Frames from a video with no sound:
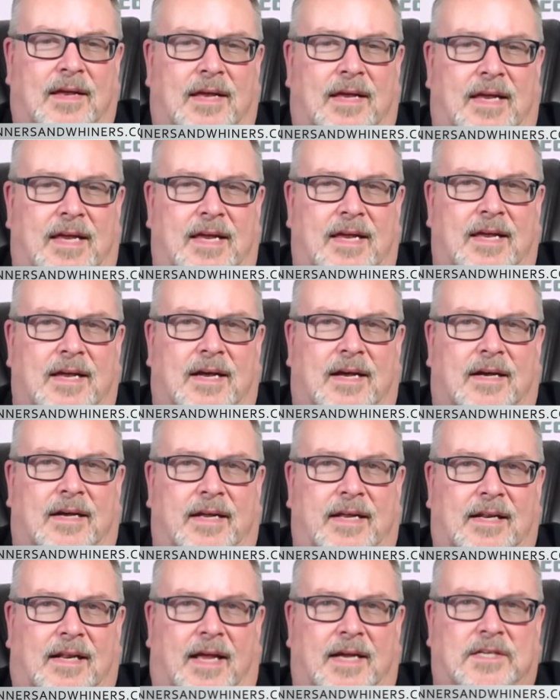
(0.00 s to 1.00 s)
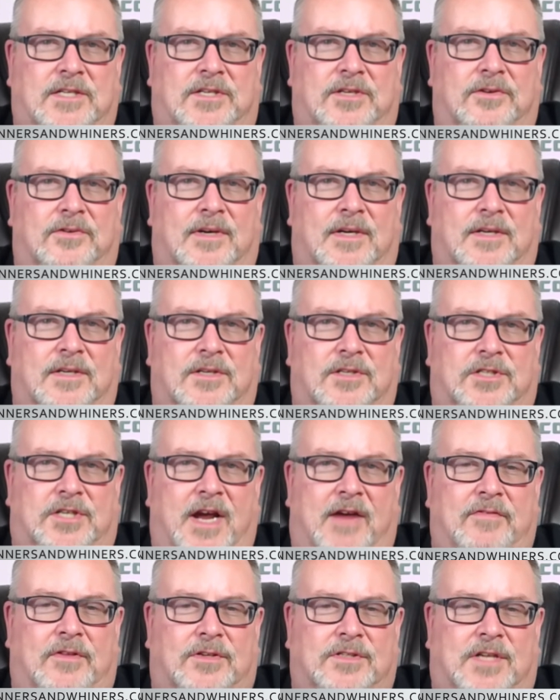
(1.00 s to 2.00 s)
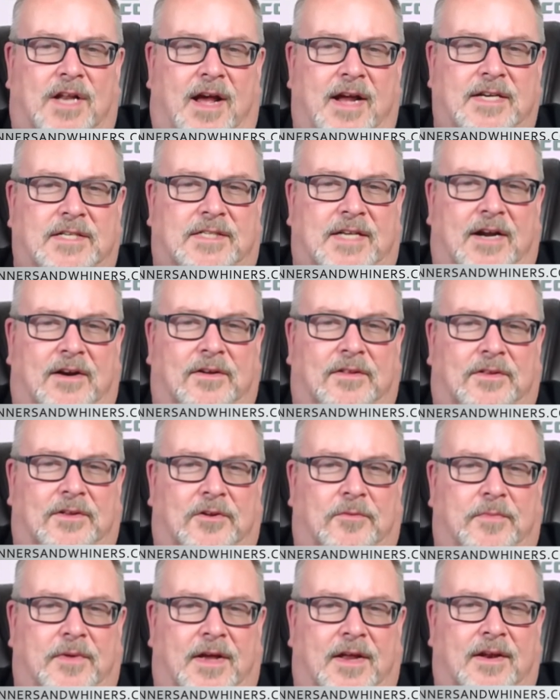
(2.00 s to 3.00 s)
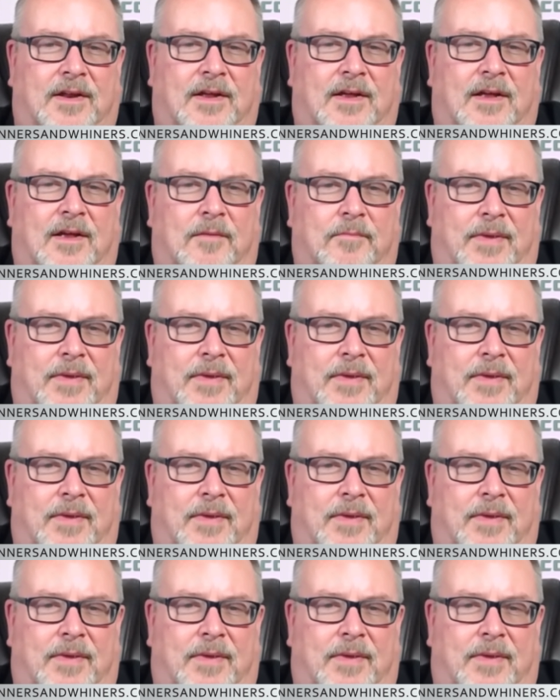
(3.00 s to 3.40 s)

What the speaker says: he likes to shave those lines down a little bit,